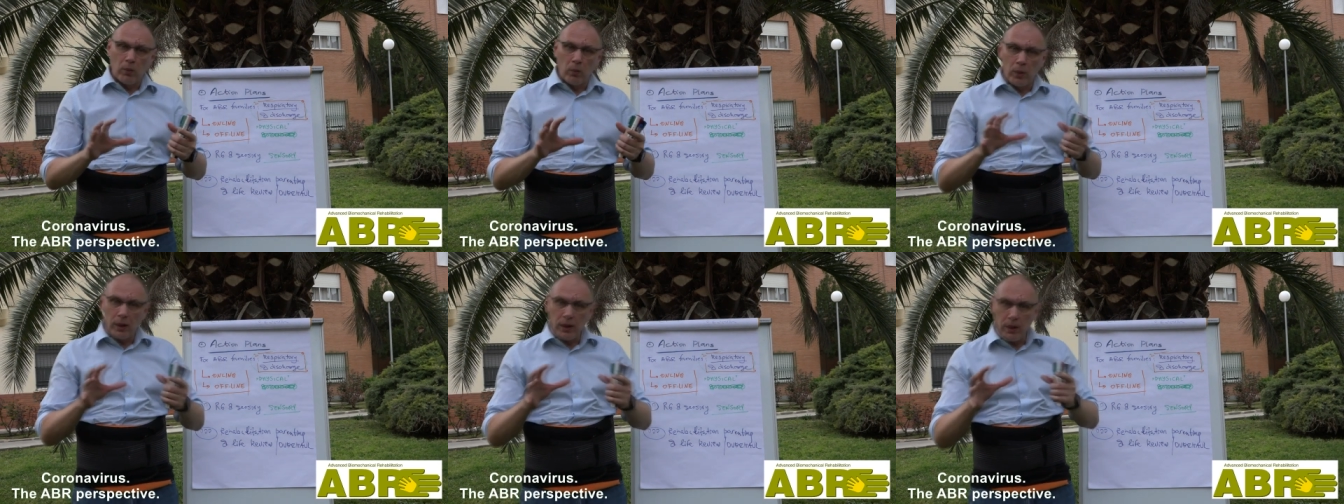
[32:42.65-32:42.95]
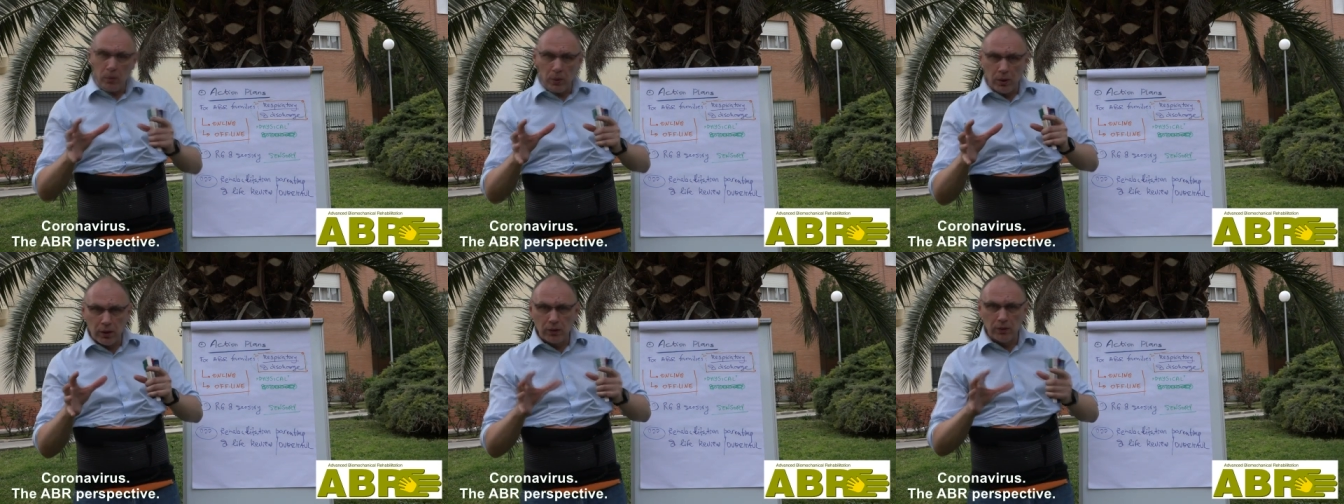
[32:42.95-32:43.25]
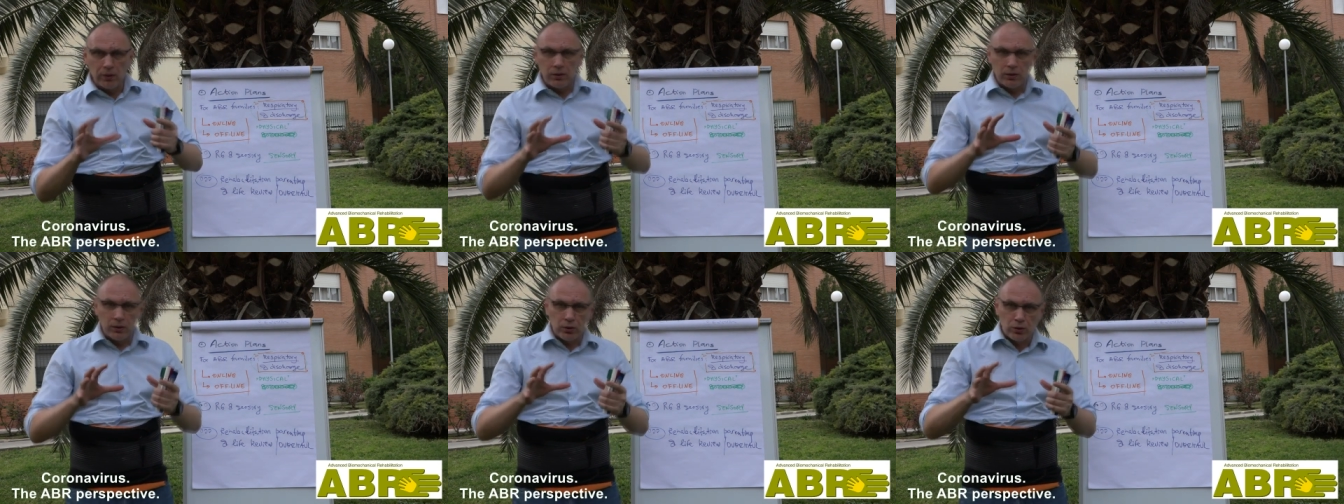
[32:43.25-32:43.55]
we
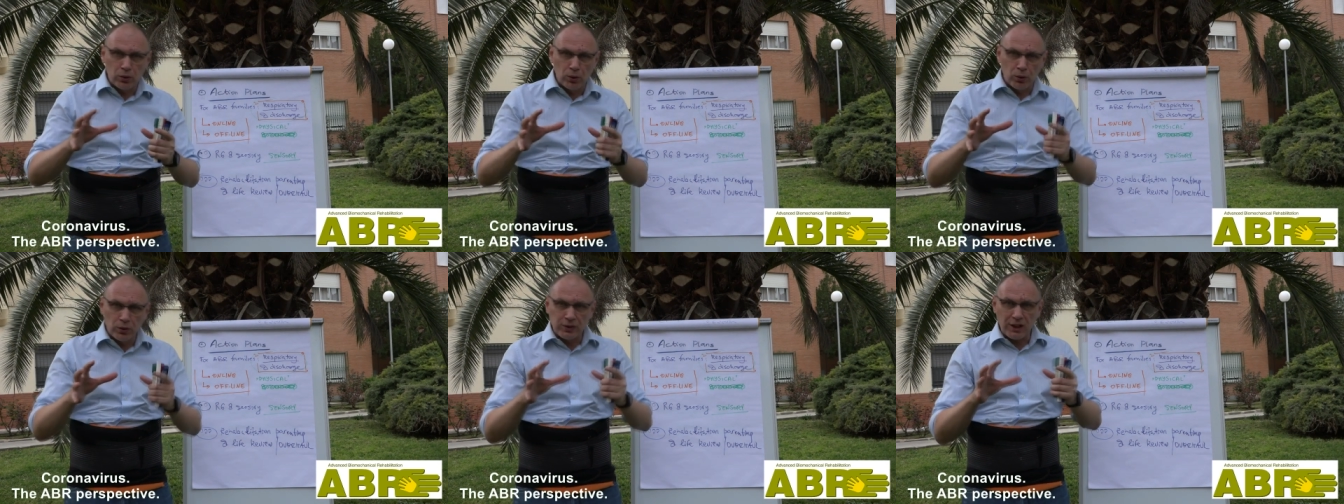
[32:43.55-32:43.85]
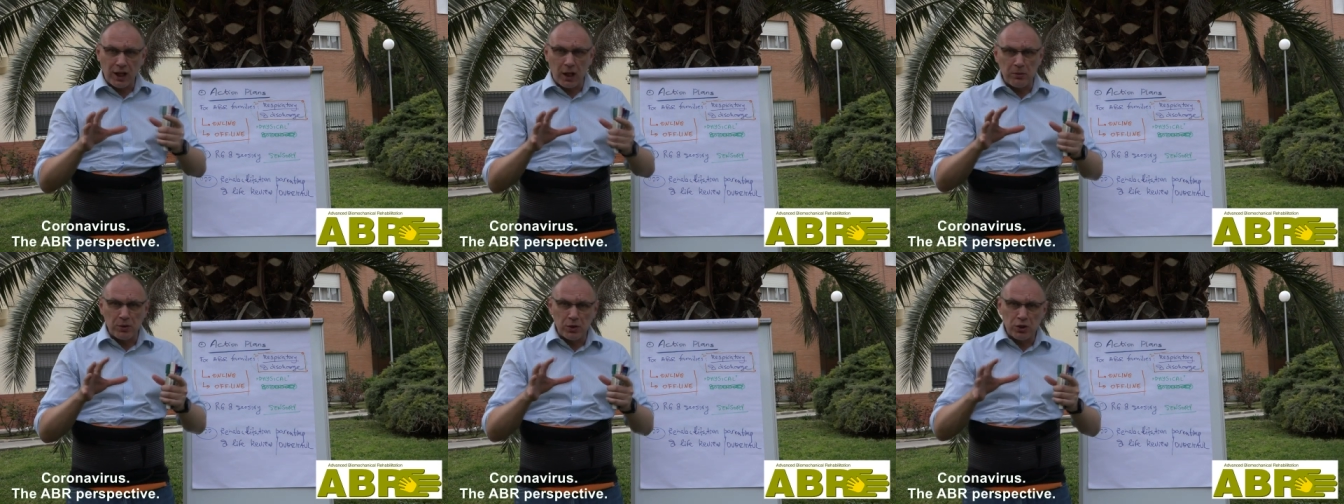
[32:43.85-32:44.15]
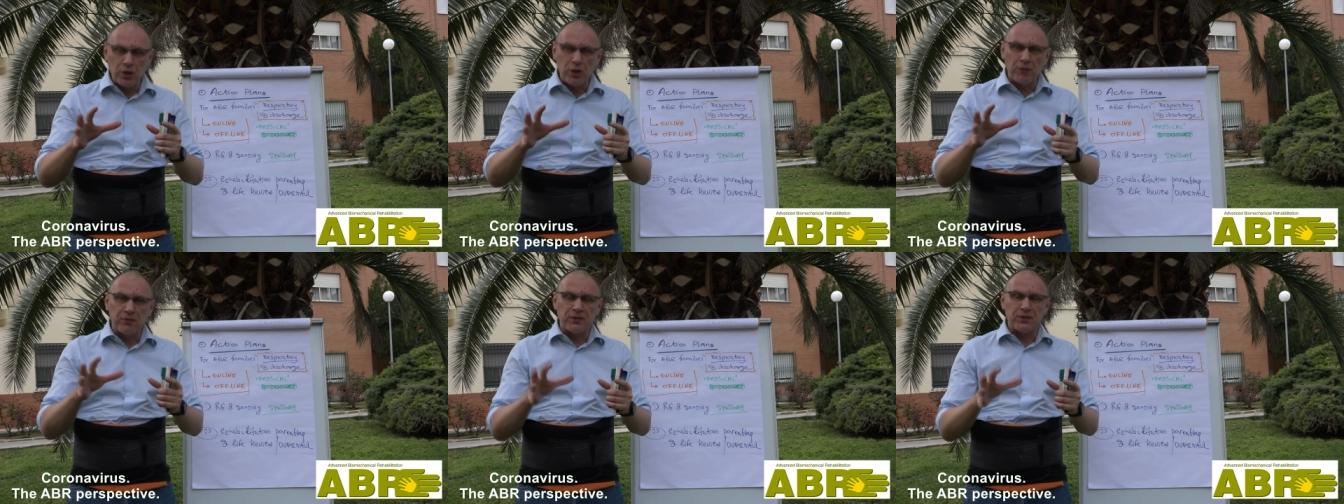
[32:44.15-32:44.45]
will do some
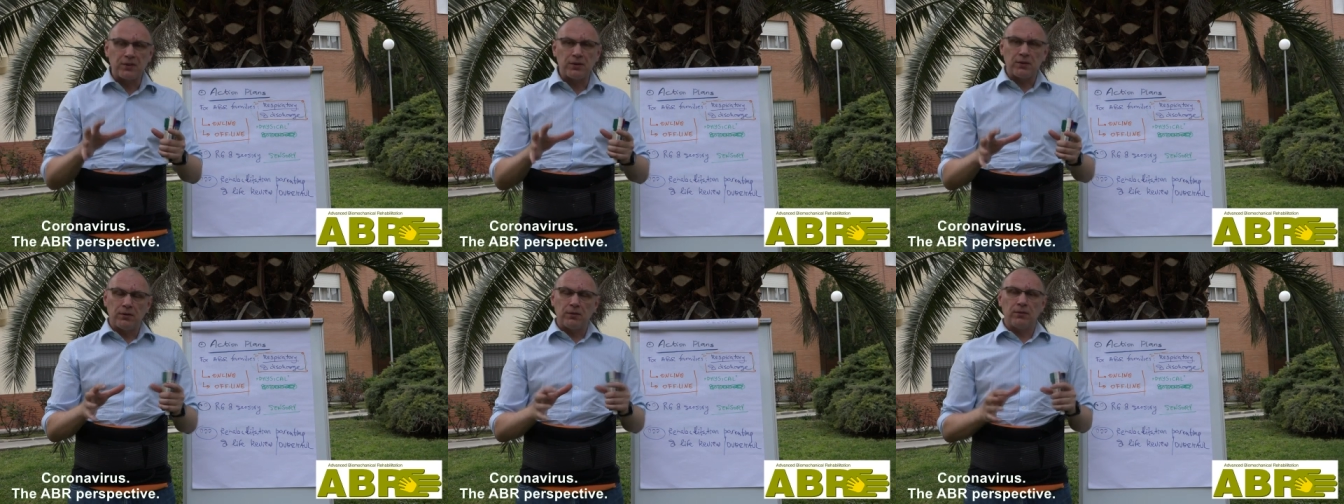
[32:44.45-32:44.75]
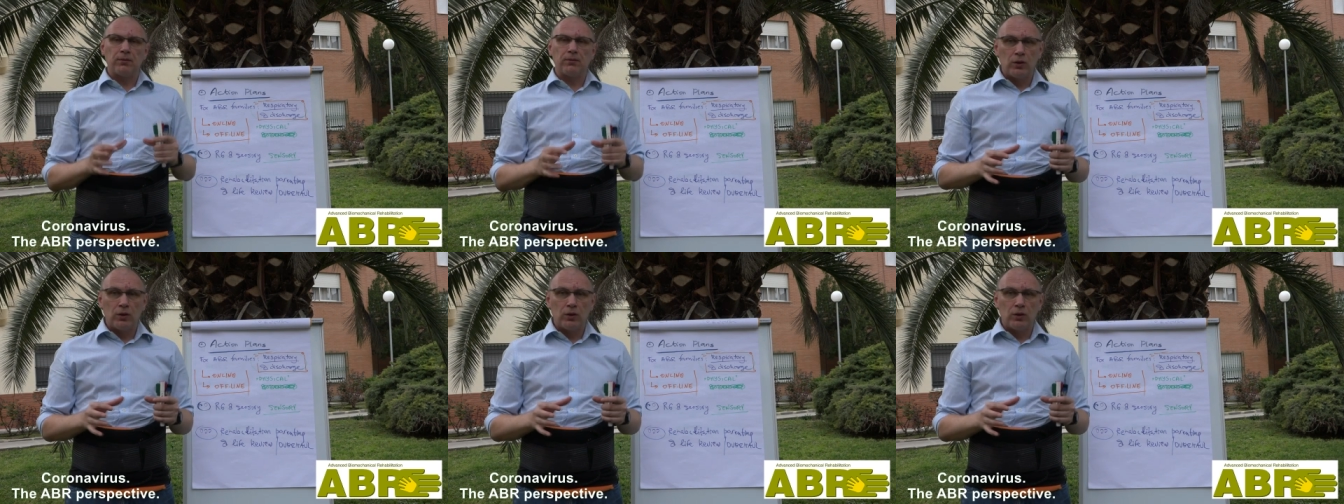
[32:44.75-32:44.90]
shifts.